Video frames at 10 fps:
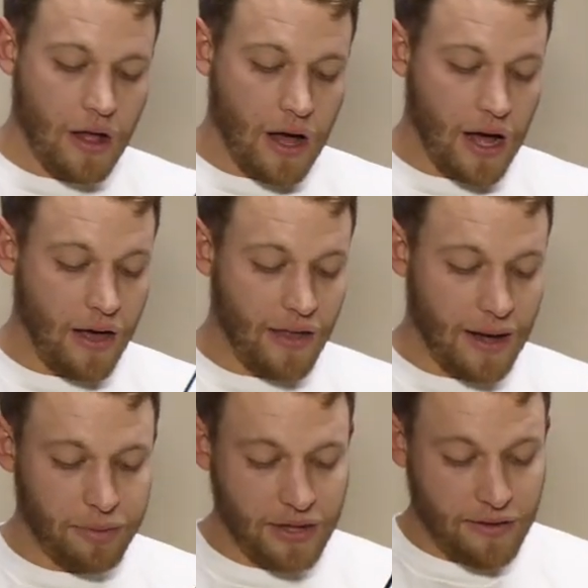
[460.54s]

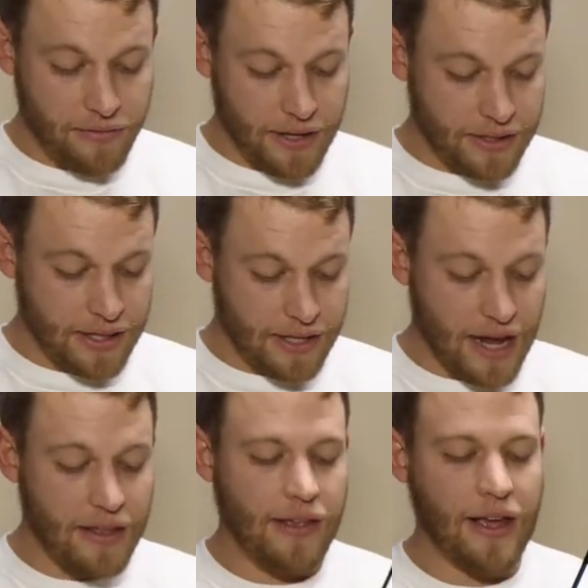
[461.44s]
I believe this is
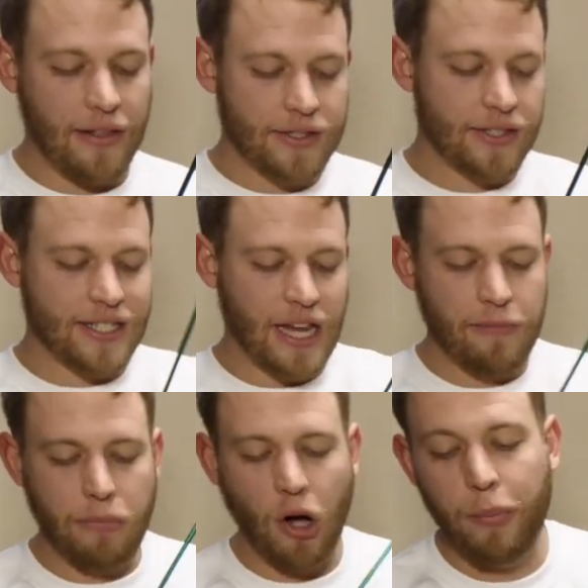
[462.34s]
a
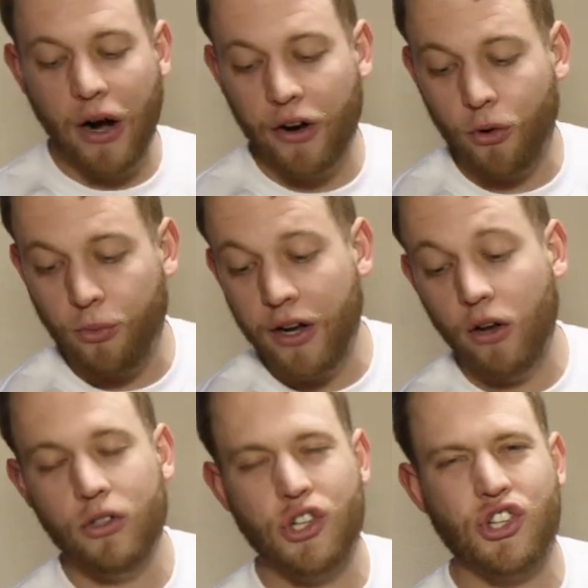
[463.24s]
7 ball bearing reel.